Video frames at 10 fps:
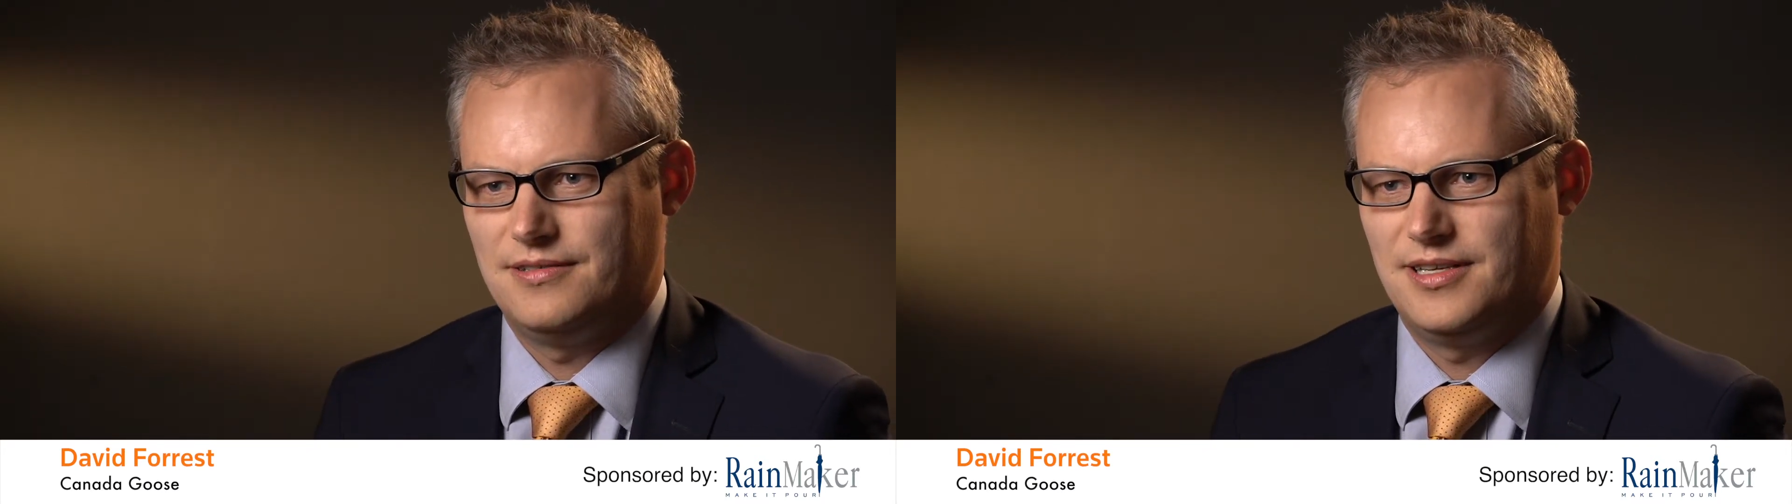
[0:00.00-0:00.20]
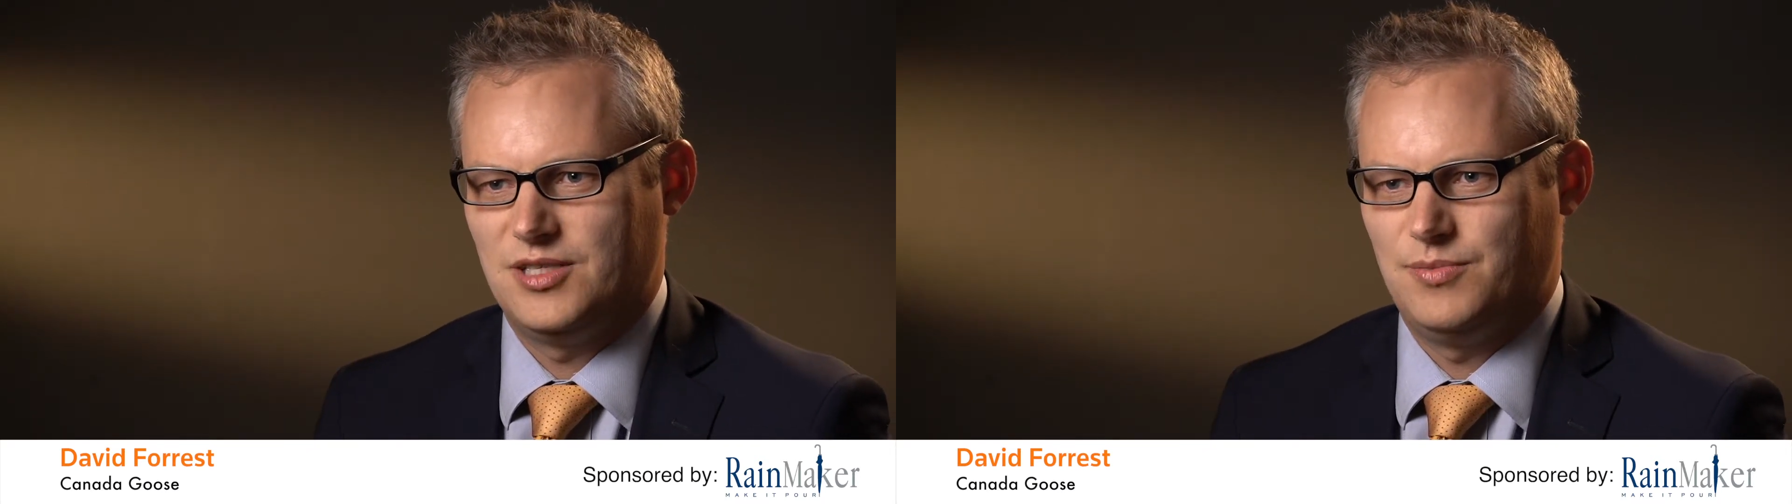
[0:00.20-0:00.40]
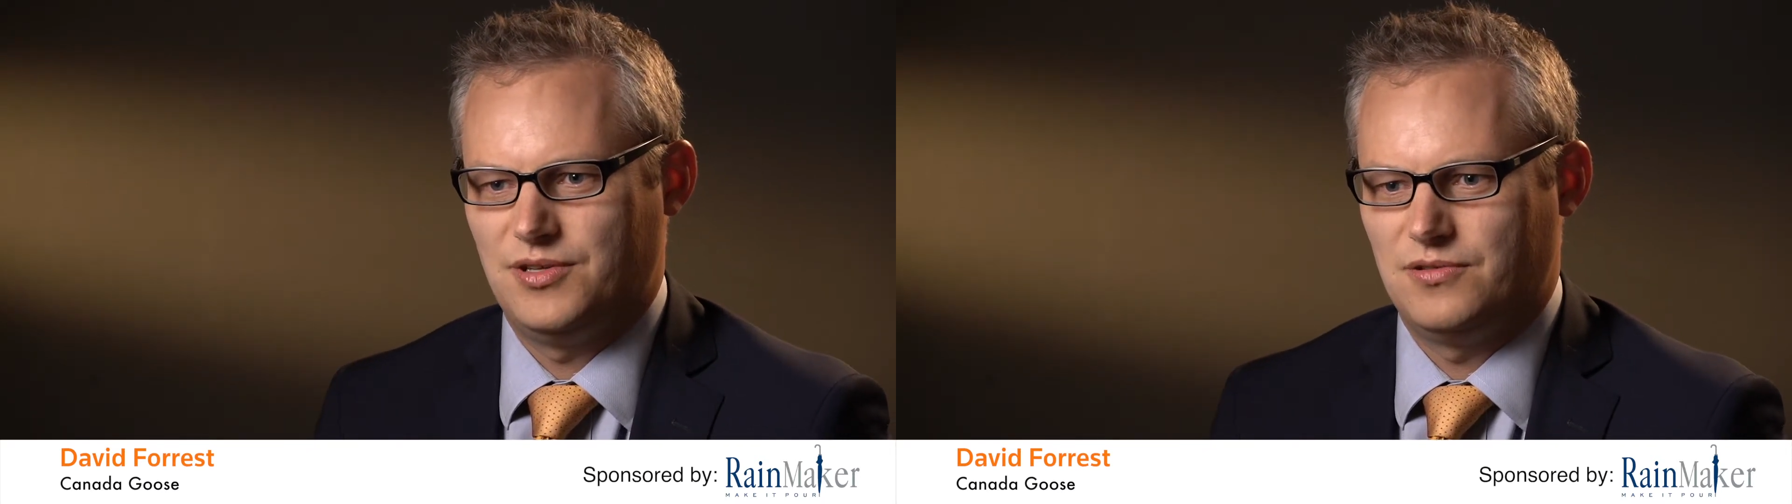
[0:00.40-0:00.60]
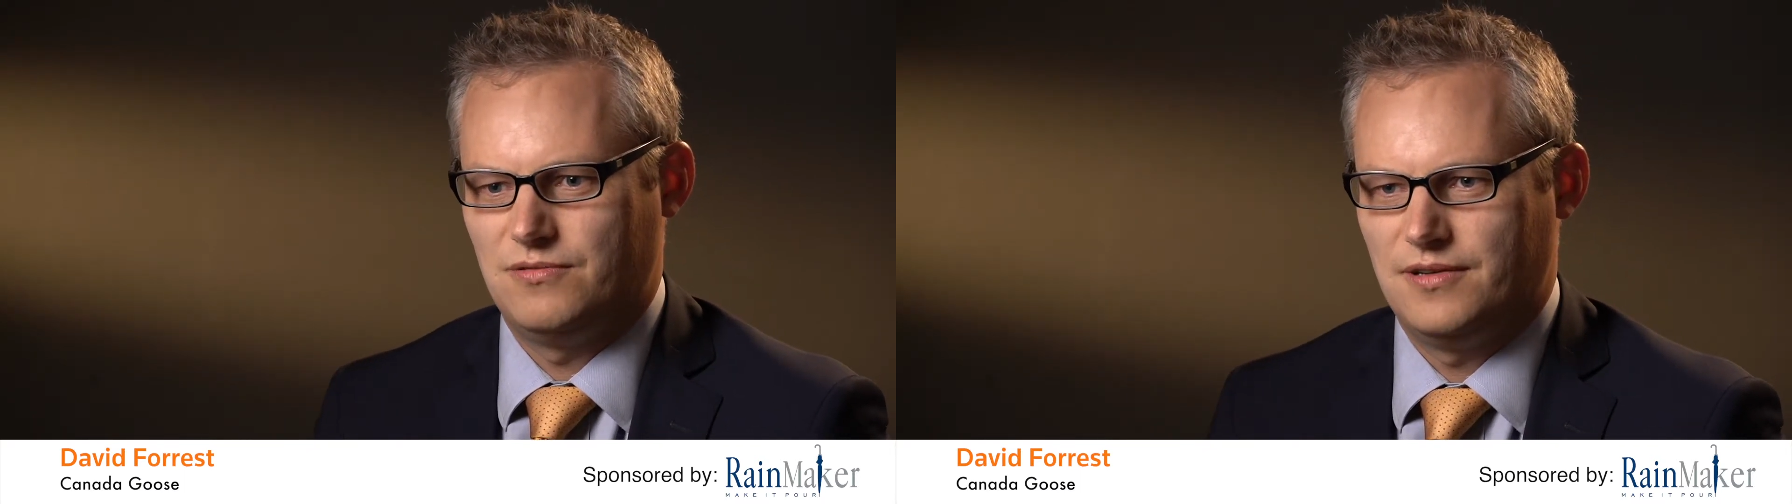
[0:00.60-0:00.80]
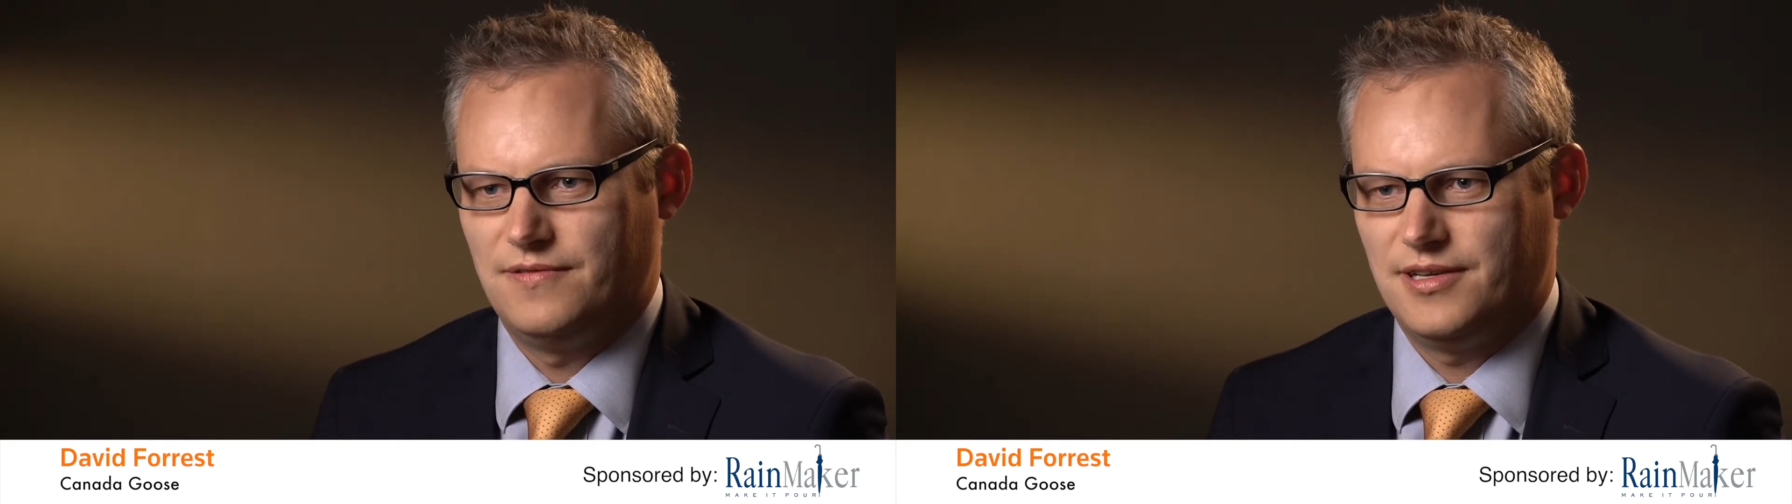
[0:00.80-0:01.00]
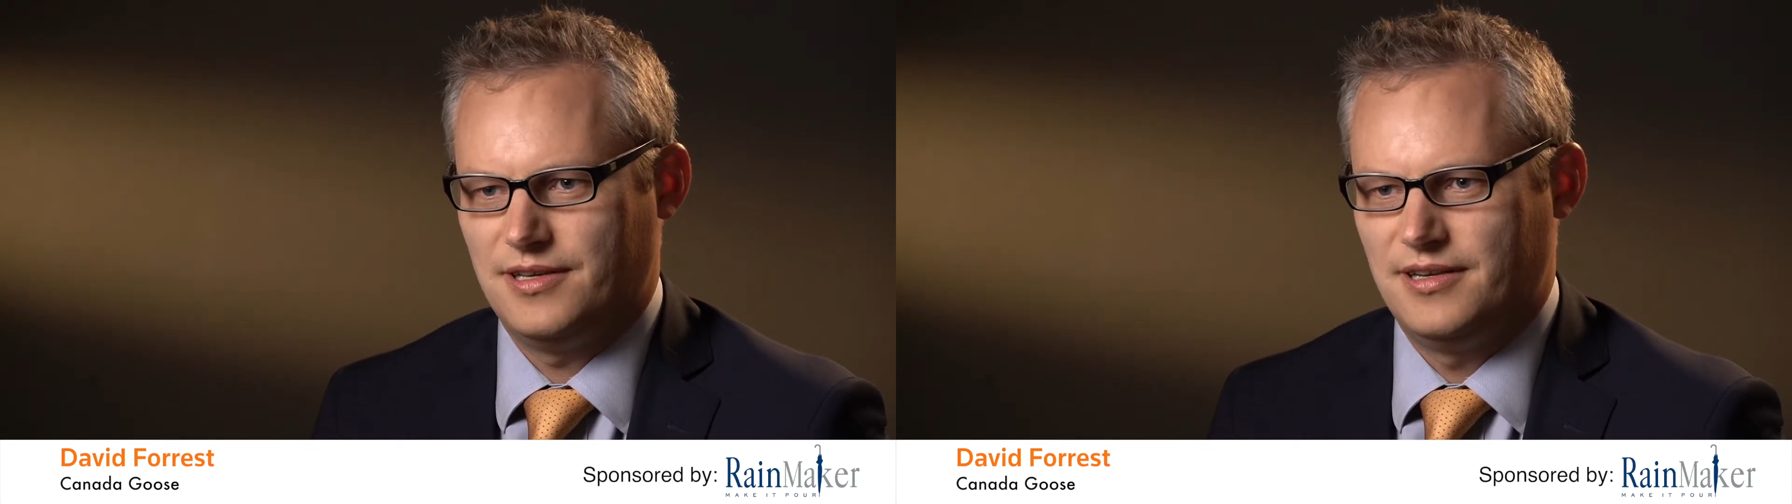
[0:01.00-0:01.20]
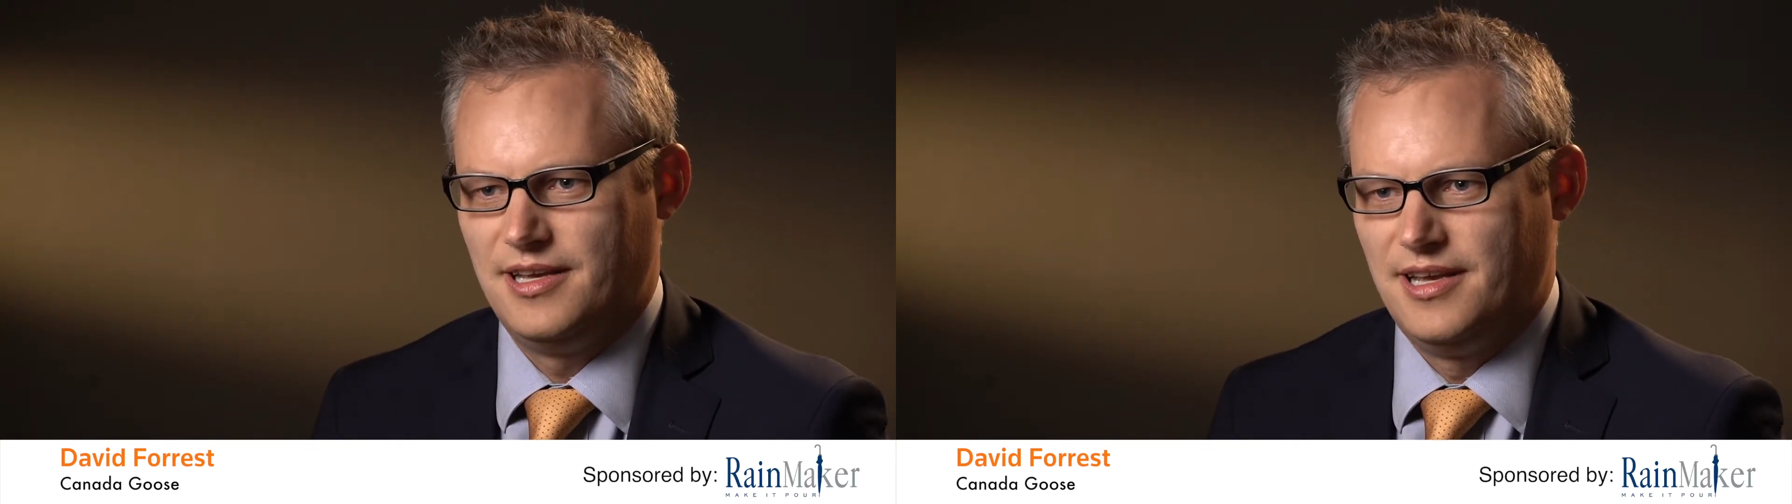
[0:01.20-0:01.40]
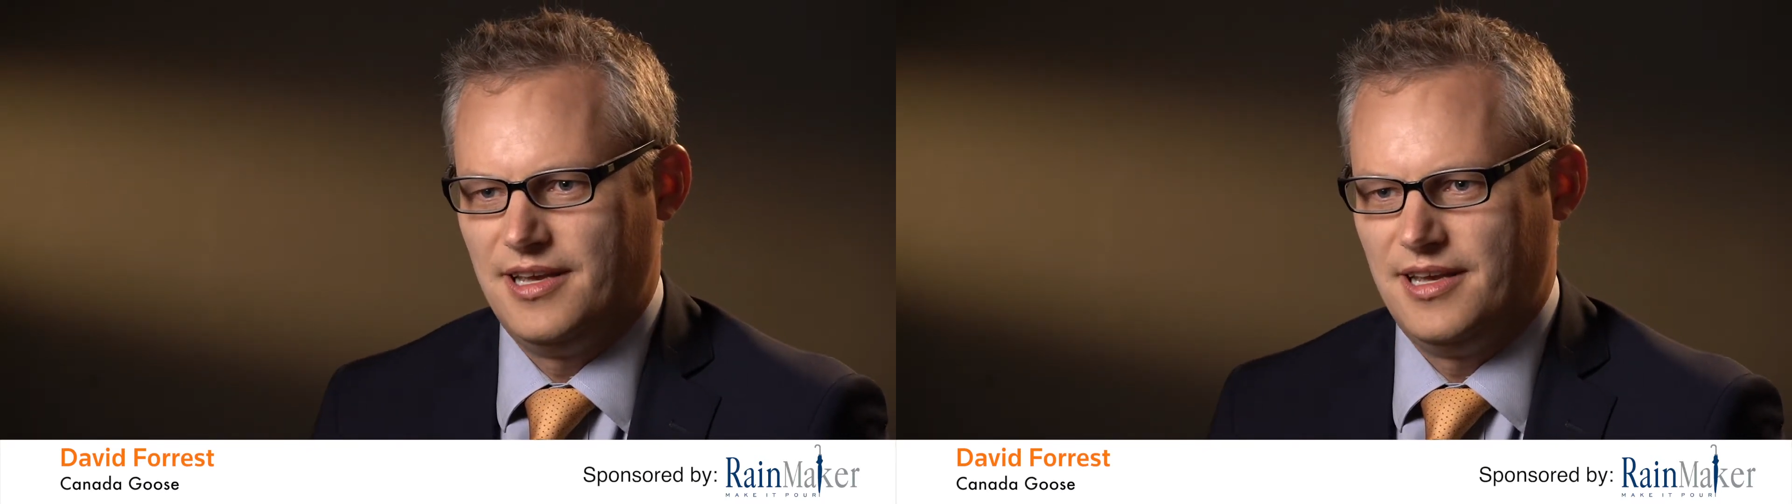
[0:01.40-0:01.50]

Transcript: has been terrific, and,